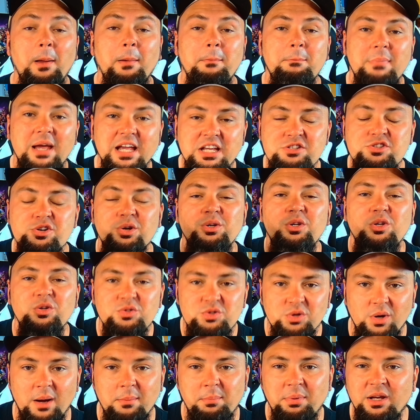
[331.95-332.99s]
Make sure you
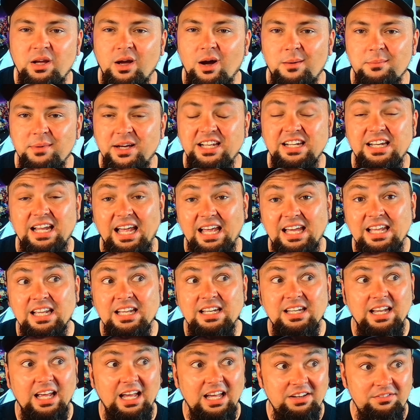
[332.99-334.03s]
drop a comment,
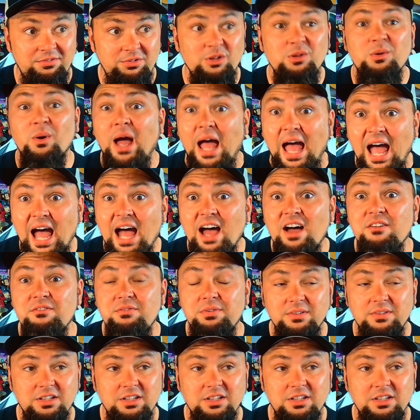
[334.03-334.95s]
and if you have,